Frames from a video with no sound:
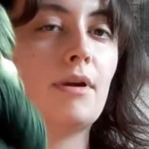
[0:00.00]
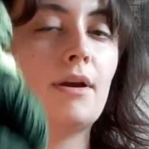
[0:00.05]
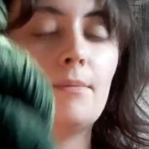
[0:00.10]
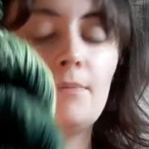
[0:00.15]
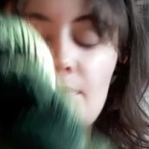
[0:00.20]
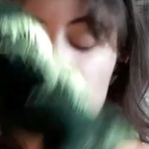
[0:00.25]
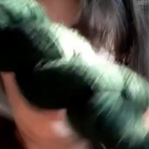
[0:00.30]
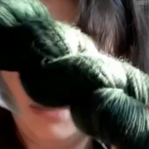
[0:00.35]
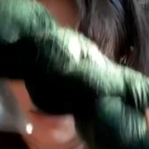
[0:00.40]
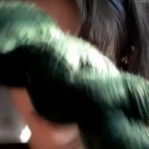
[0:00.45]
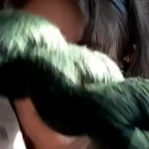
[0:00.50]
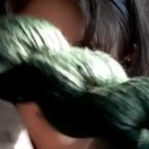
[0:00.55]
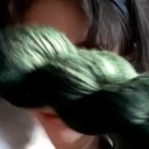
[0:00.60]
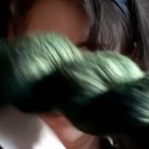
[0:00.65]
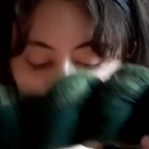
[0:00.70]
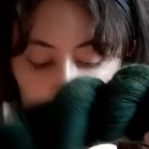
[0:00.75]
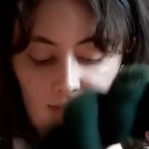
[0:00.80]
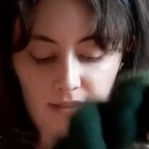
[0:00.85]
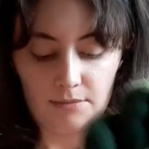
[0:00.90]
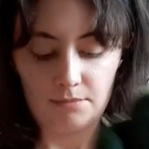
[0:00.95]
But it's a
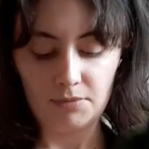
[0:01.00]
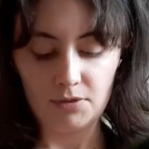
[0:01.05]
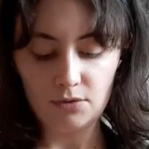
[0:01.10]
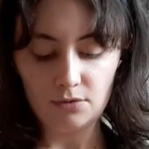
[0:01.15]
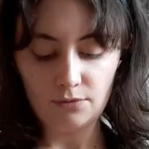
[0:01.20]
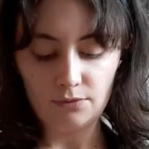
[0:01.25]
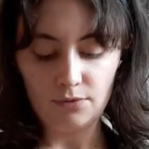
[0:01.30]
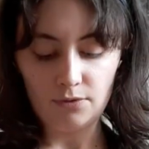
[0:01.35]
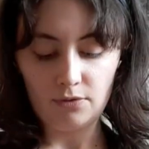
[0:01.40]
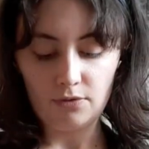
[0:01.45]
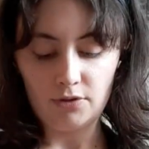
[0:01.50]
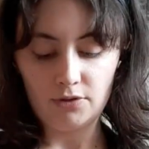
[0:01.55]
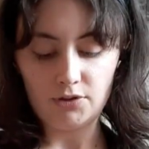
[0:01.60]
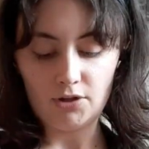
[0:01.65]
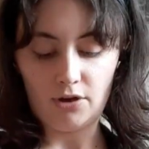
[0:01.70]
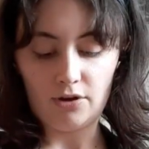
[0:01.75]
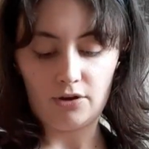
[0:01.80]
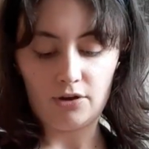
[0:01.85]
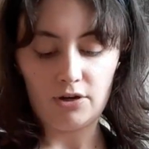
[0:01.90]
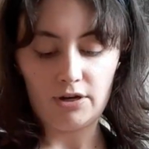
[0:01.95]
beautiful dark
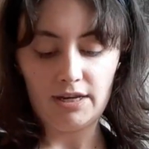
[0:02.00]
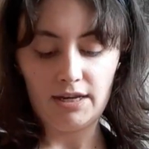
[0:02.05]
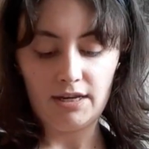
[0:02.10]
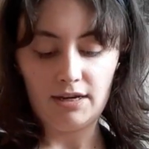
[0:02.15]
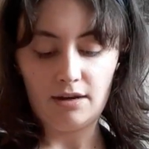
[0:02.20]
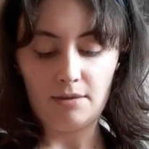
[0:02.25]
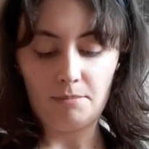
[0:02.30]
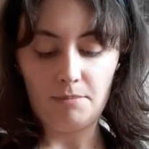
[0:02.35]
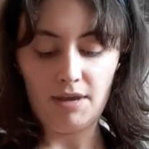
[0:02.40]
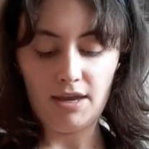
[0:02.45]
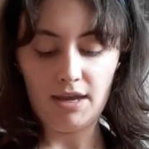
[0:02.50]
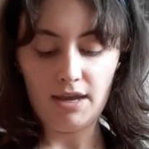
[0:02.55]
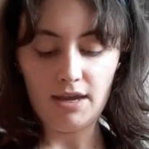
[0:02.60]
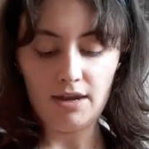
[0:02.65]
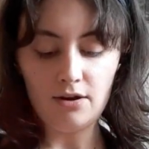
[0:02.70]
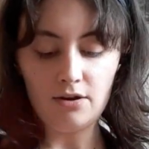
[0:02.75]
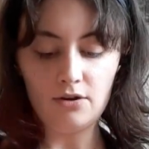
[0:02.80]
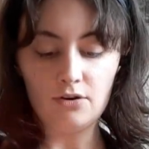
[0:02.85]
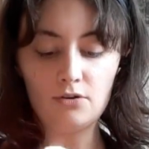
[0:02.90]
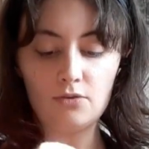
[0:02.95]
green paired
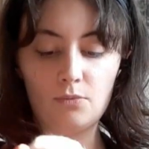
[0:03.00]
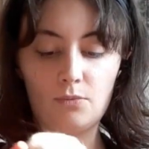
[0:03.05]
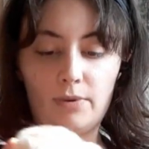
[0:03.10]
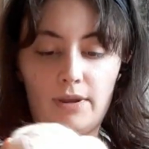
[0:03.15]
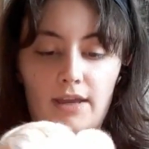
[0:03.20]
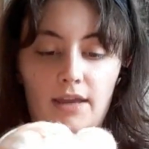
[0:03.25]
with,